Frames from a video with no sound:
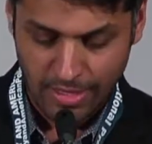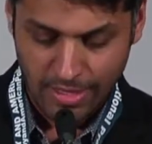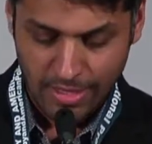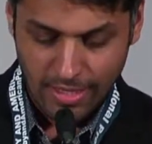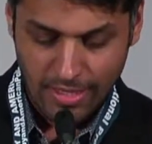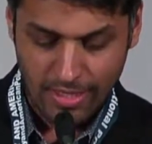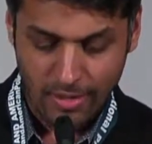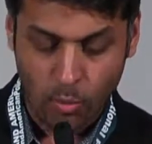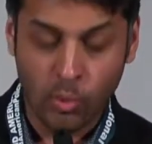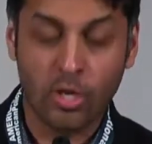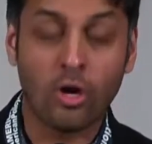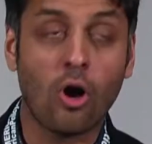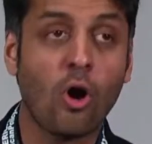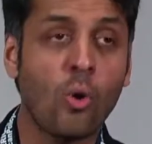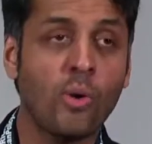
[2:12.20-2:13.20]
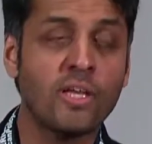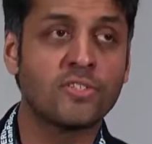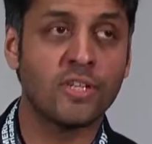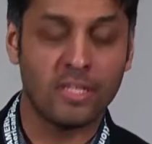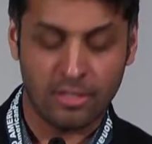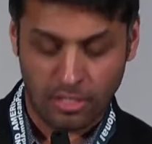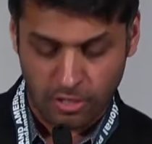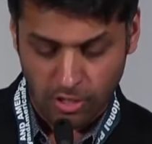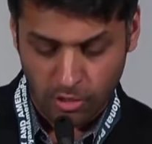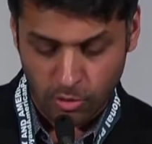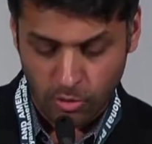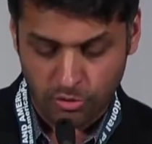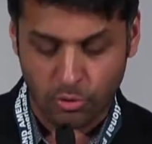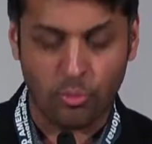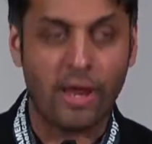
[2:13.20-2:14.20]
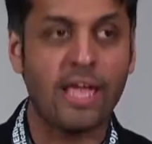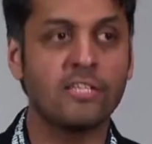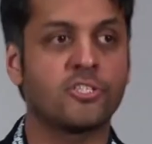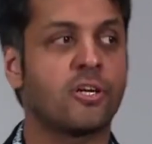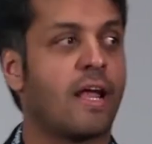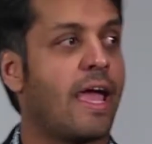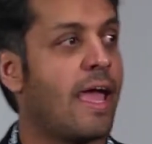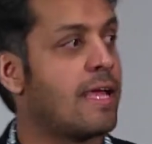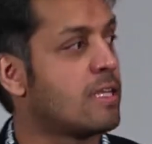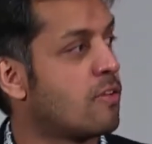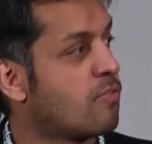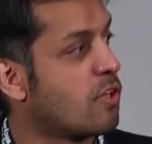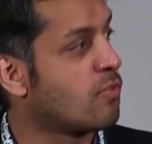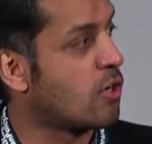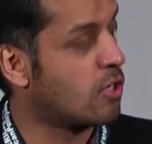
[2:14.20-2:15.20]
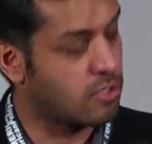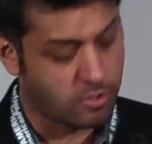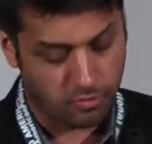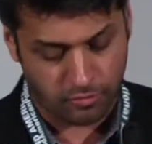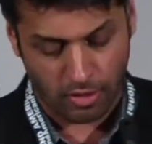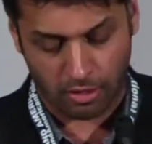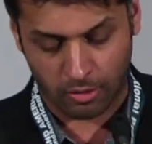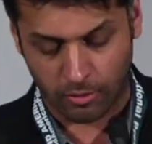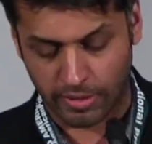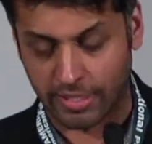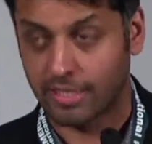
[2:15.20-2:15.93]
We're always in the news. Raise your hand if you've heard the following.